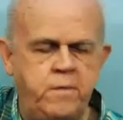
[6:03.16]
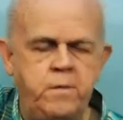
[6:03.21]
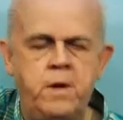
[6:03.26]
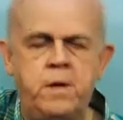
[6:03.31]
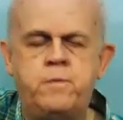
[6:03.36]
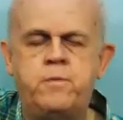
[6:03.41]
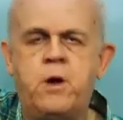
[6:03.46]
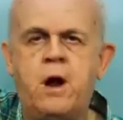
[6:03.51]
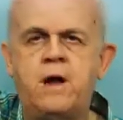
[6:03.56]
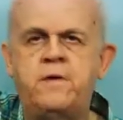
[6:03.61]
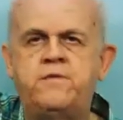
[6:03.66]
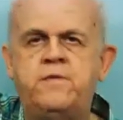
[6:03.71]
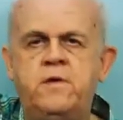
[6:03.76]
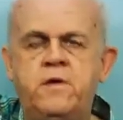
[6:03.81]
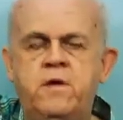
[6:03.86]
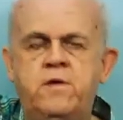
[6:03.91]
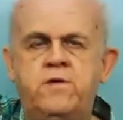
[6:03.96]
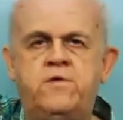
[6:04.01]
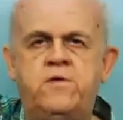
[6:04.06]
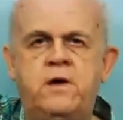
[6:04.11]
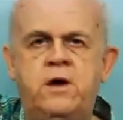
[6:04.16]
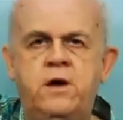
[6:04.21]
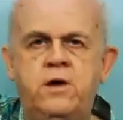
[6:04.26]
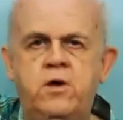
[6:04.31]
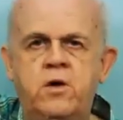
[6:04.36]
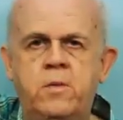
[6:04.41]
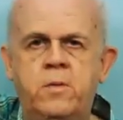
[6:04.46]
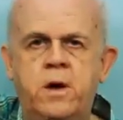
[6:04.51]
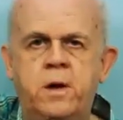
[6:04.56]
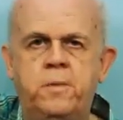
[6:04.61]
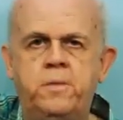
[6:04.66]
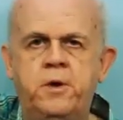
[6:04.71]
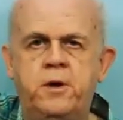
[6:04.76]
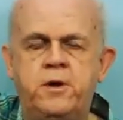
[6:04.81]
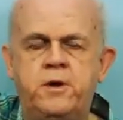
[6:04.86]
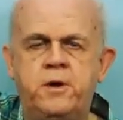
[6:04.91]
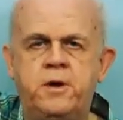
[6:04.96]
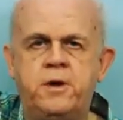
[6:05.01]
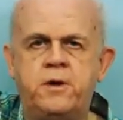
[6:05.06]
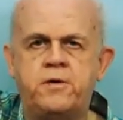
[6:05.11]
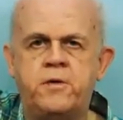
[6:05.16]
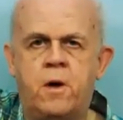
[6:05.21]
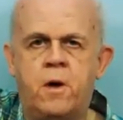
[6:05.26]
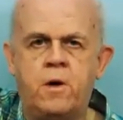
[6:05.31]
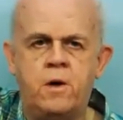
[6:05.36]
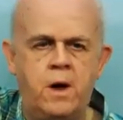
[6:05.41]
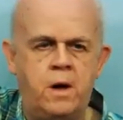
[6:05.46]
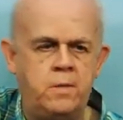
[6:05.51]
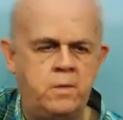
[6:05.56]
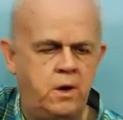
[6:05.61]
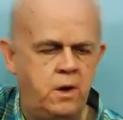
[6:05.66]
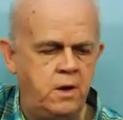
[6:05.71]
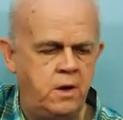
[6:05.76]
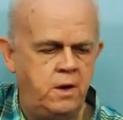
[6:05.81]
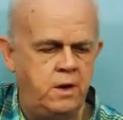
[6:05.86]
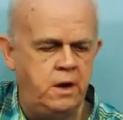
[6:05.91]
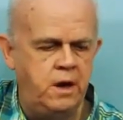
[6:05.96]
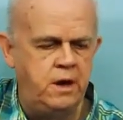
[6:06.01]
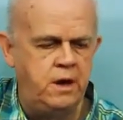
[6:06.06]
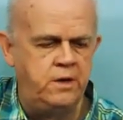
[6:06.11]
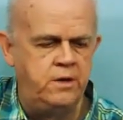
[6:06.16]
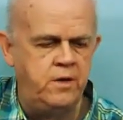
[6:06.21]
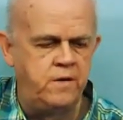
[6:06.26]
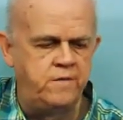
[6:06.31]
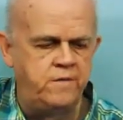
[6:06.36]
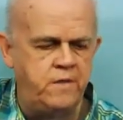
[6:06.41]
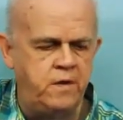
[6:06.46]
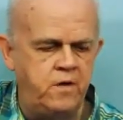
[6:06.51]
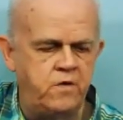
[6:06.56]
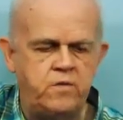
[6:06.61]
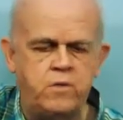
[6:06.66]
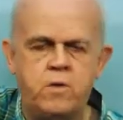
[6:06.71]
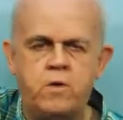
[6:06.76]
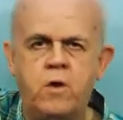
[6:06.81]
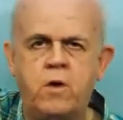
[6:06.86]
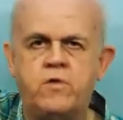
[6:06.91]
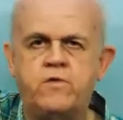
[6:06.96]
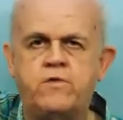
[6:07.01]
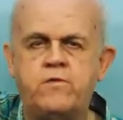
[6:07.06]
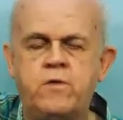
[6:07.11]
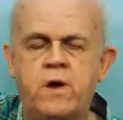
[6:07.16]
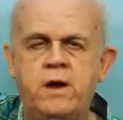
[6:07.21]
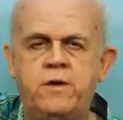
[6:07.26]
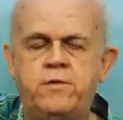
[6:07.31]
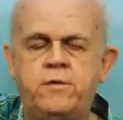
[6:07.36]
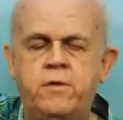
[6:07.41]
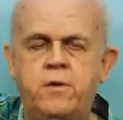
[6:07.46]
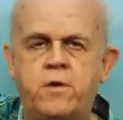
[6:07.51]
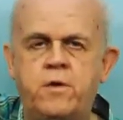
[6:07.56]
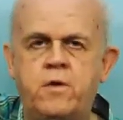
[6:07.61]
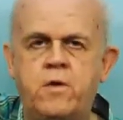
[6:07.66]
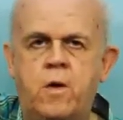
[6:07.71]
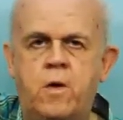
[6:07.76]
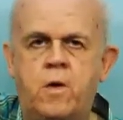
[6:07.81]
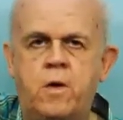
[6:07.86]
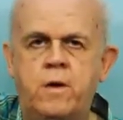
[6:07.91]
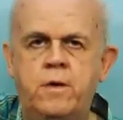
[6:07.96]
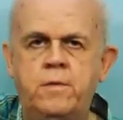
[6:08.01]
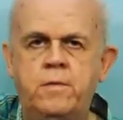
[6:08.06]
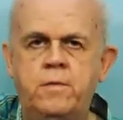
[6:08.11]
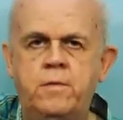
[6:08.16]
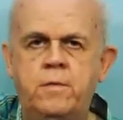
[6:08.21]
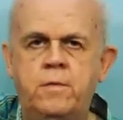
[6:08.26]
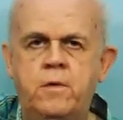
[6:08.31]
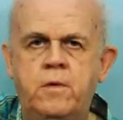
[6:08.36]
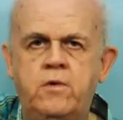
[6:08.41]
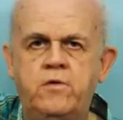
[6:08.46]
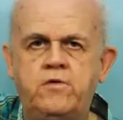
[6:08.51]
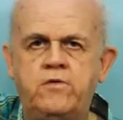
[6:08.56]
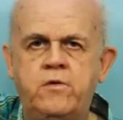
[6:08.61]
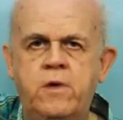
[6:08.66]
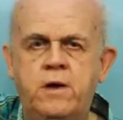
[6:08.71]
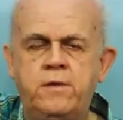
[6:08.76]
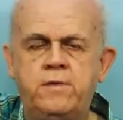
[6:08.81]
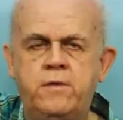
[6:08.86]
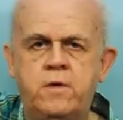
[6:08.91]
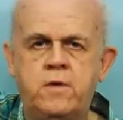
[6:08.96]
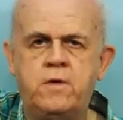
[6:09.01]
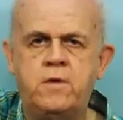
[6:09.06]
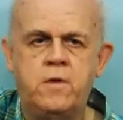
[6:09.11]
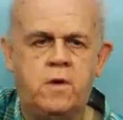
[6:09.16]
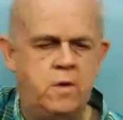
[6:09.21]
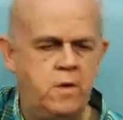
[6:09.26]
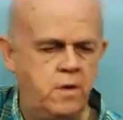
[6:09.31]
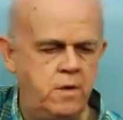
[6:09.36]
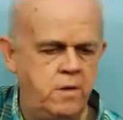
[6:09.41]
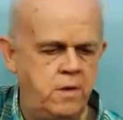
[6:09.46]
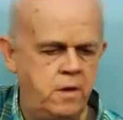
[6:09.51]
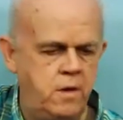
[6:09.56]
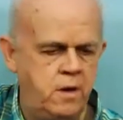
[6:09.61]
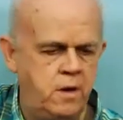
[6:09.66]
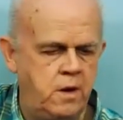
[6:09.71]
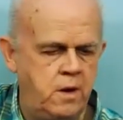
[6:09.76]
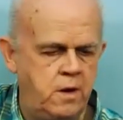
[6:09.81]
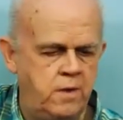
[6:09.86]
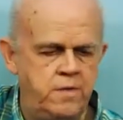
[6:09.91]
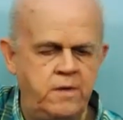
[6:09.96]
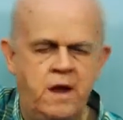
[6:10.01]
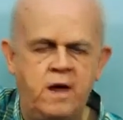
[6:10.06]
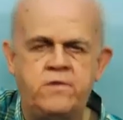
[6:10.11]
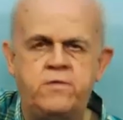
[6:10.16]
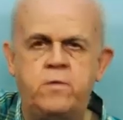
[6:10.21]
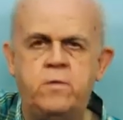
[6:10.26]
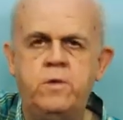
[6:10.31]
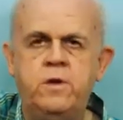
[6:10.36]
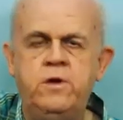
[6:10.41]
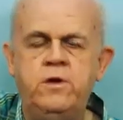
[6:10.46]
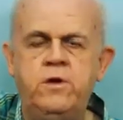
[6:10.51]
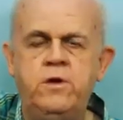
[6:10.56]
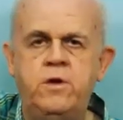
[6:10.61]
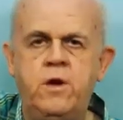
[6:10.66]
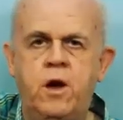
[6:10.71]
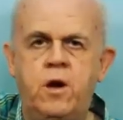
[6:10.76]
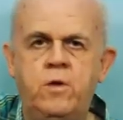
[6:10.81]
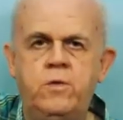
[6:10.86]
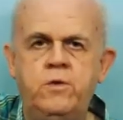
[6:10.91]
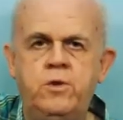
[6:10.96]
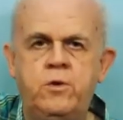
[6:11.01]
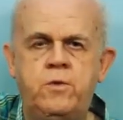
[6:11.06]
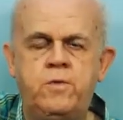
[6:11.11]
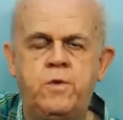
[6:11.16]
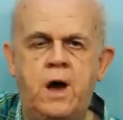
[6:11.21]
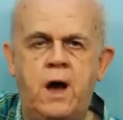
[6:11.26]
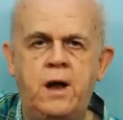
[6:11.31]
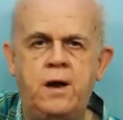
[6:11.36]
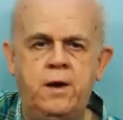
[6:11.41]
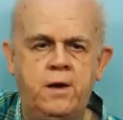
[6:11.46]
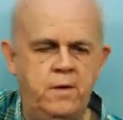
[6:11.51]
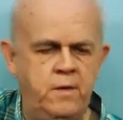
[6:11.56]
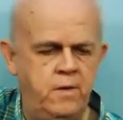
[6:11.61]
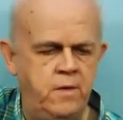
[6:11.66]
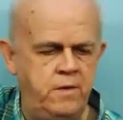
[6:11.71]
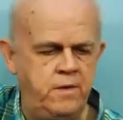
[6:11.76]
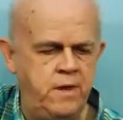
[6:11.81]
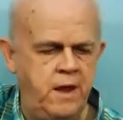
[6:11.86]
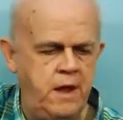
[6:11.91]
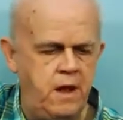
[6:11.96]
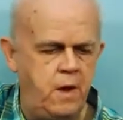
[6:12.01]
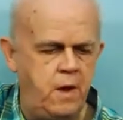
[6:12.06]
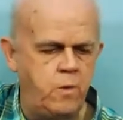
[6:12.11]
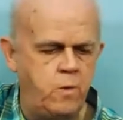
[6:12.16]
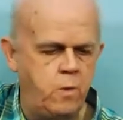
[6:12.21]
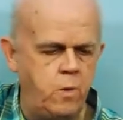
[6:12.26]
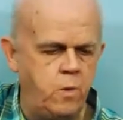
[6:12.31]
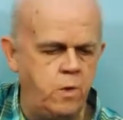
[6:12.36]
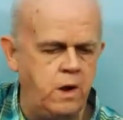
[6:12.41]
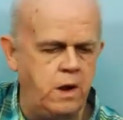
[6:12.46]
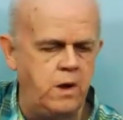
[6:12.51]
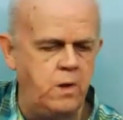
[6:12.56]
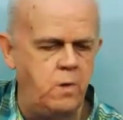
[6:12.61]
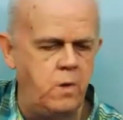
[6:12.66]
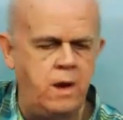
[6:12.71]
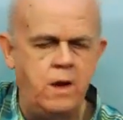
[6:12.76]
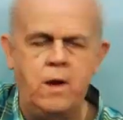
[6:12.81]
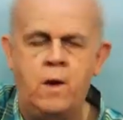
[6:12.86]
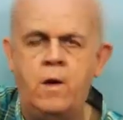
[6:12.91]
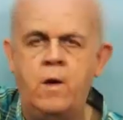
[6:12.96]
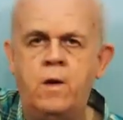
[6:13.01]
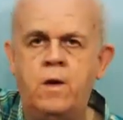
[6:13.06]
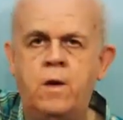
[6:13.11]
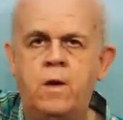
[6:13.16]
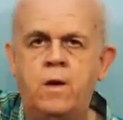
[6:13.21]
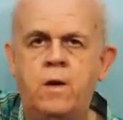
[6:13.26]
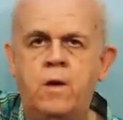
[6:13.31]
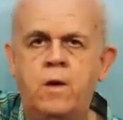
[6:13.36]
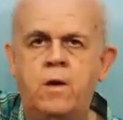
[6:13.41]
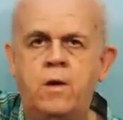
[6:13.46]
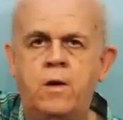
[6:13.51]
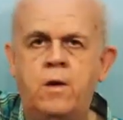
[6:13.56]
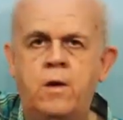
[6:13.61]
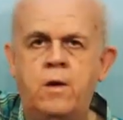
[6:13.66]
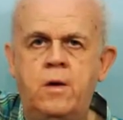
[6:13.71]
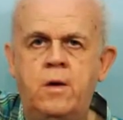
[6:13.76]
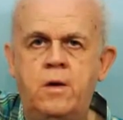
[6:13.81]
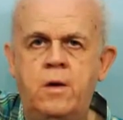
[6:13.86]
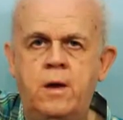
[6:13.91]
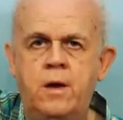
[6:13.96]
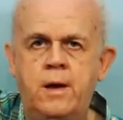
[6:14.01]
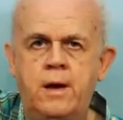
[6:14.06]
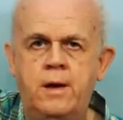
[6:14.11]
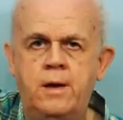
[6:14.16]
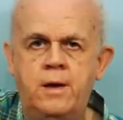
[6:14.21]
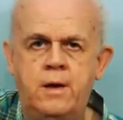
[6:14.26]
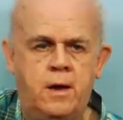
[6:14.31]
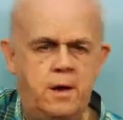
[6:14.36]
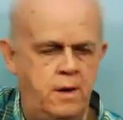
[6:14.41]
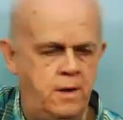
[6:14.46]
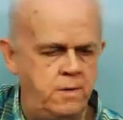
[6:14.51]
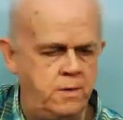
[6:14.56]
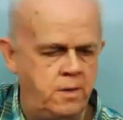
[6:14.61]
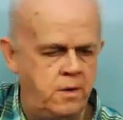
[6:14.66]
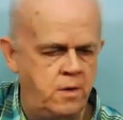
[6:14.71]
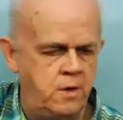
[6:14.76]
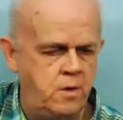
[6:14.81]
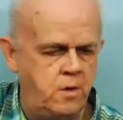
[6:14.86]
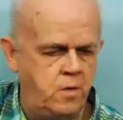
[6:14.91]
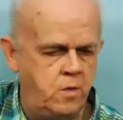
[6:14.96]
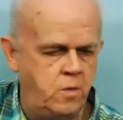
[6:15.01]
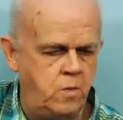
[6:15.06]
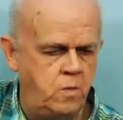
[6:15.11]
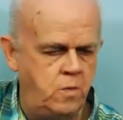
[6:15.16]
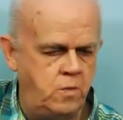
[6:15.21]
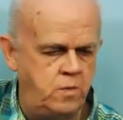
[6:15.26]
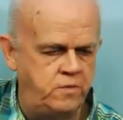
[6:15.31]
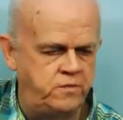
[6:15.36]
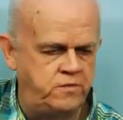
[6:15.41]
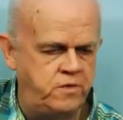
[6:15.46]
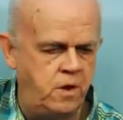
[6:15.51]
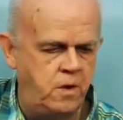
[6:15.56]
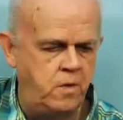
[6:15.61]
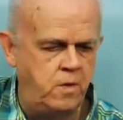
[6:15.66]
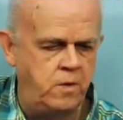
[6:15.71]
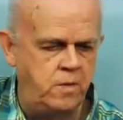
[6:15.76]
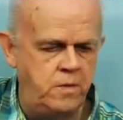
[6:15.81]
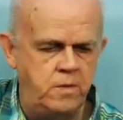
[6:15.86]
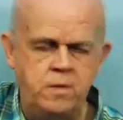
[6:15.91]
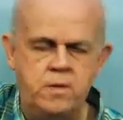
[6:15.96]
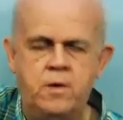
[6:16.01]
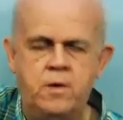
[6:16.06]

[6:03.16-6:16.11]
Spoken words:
you've been practicing the G, you'll be able to pick your guitar up, and your fingers will go straight to the chord. Straight to the chord. That's when you know you've got it down really well. And so